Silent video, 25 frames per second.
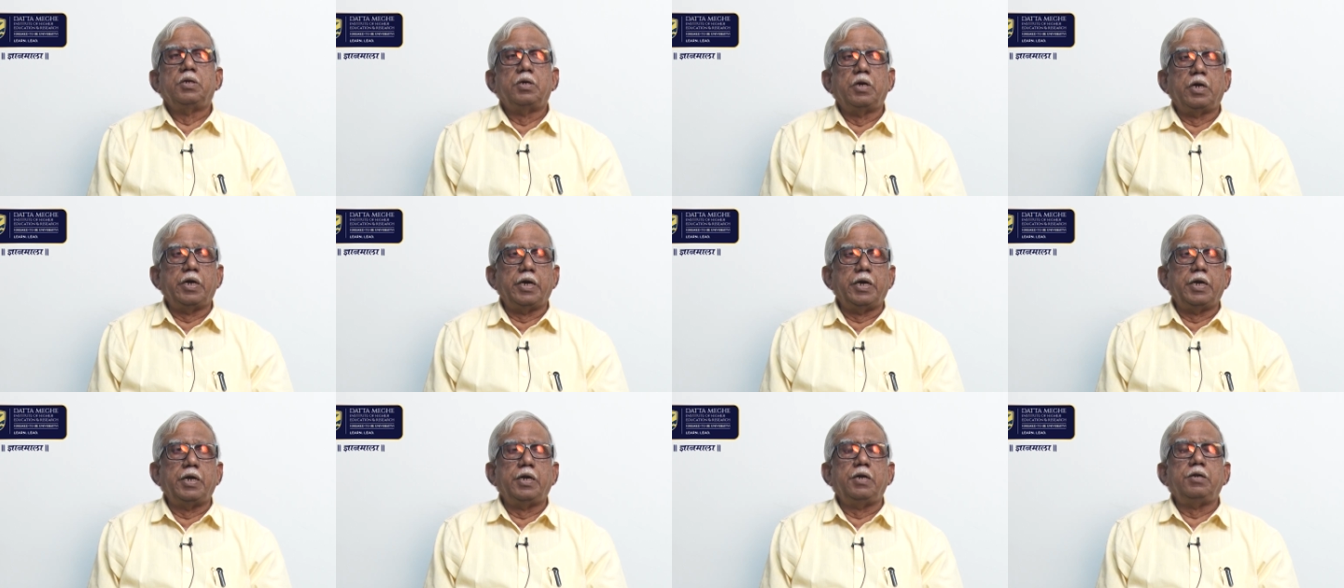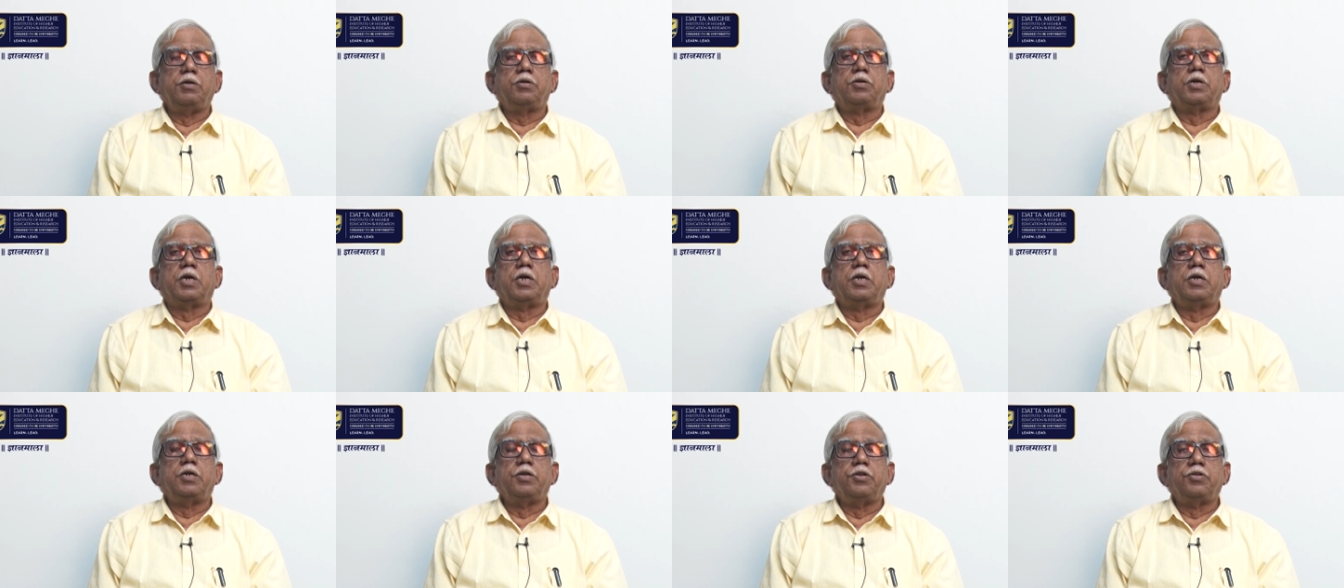and
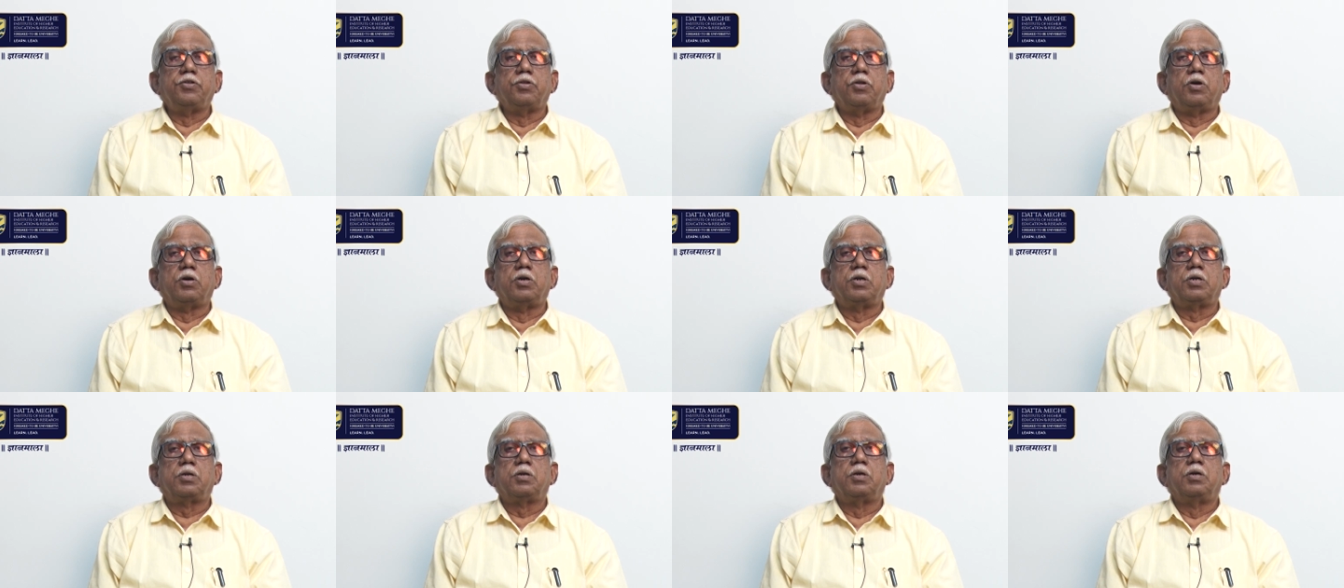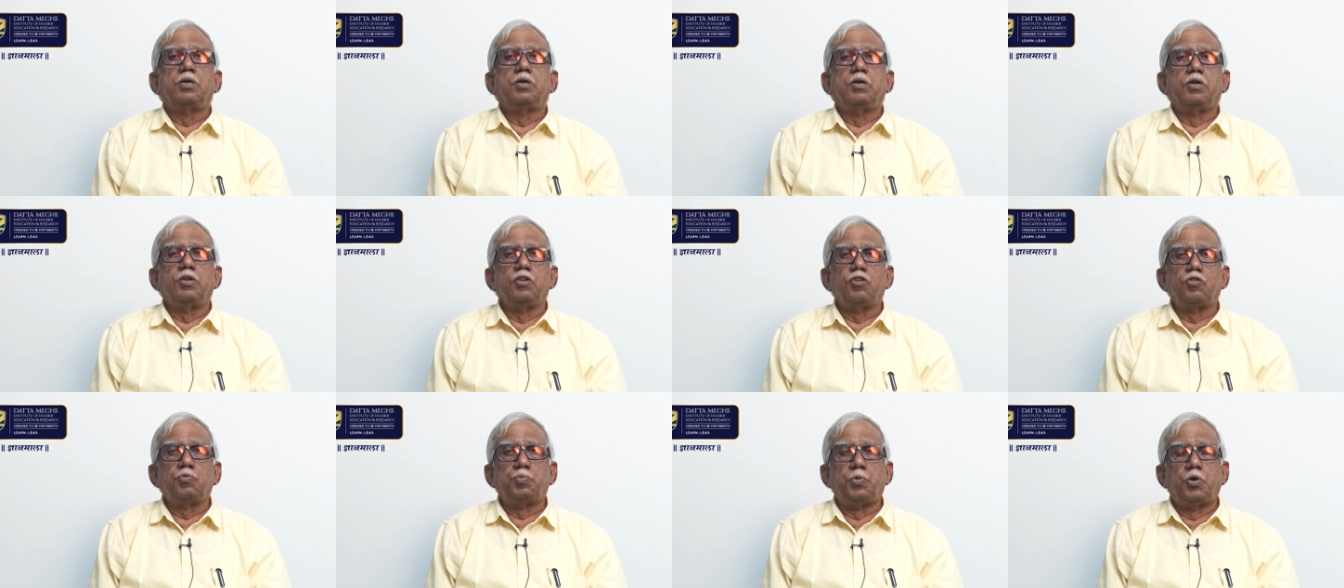child is not
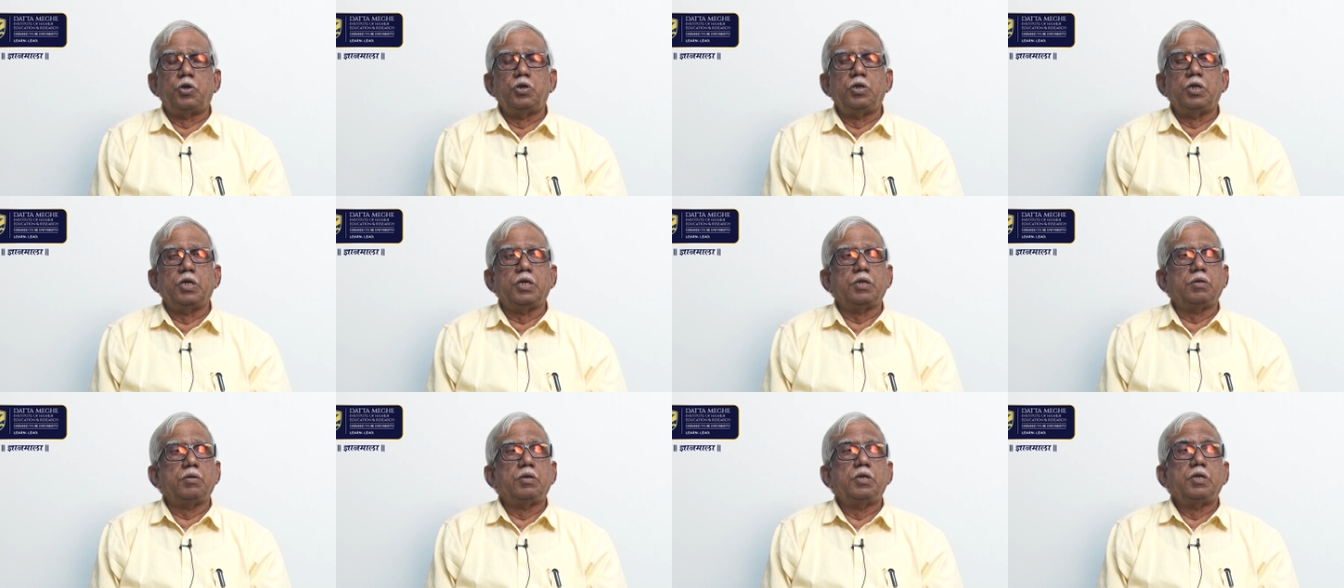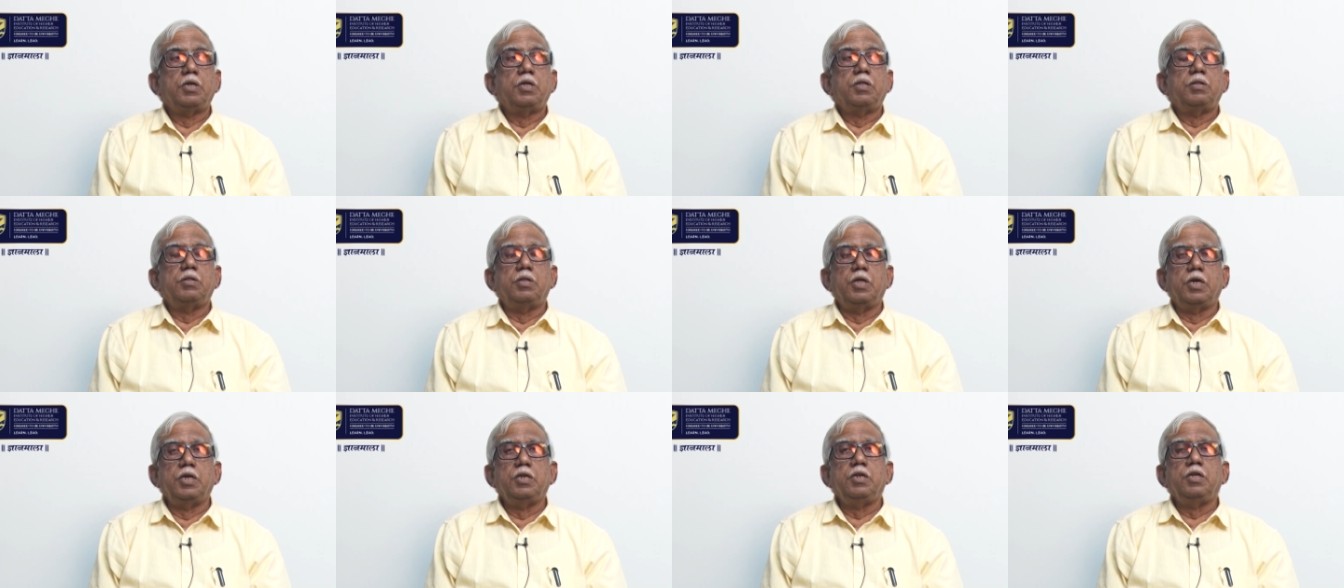responding,
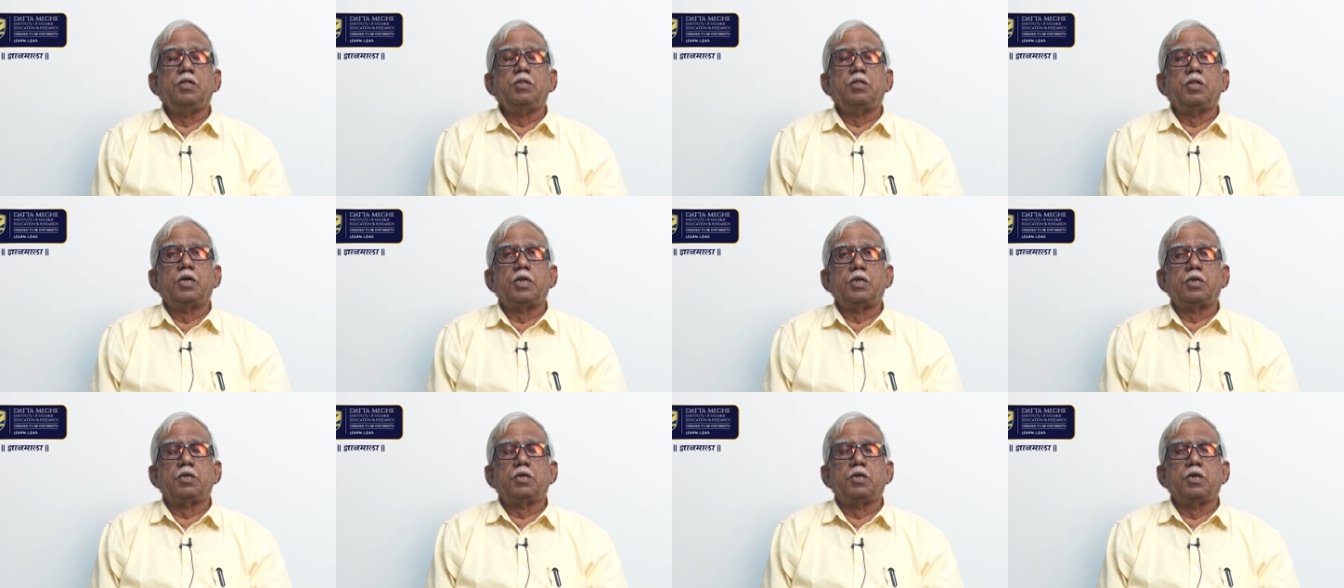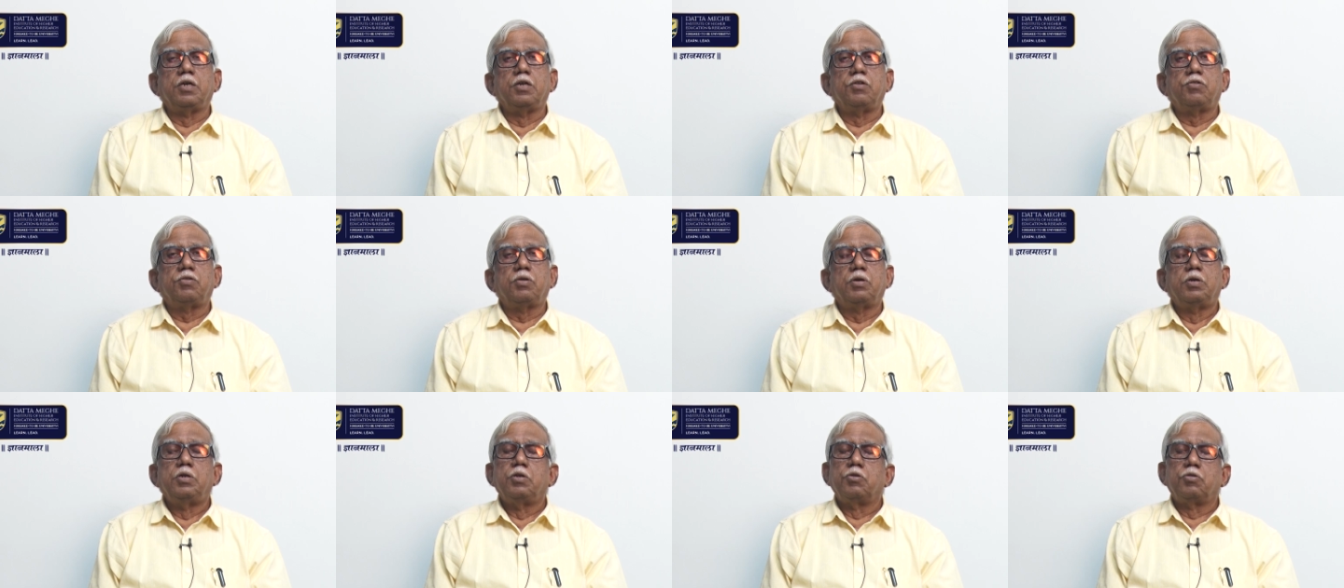then in that
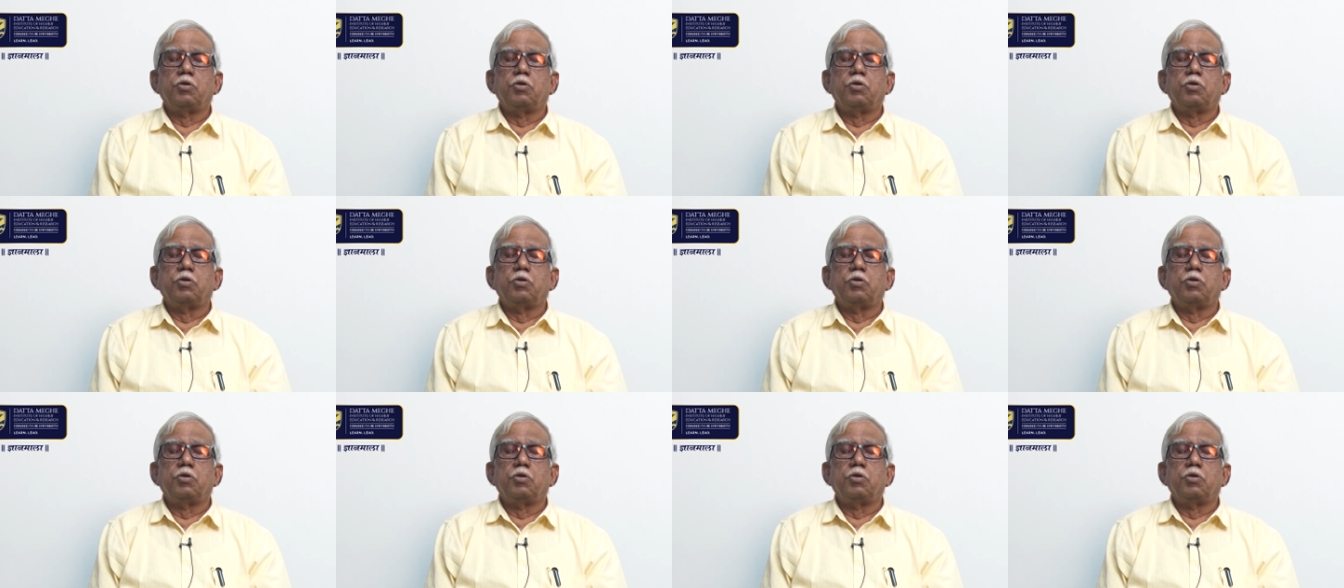case,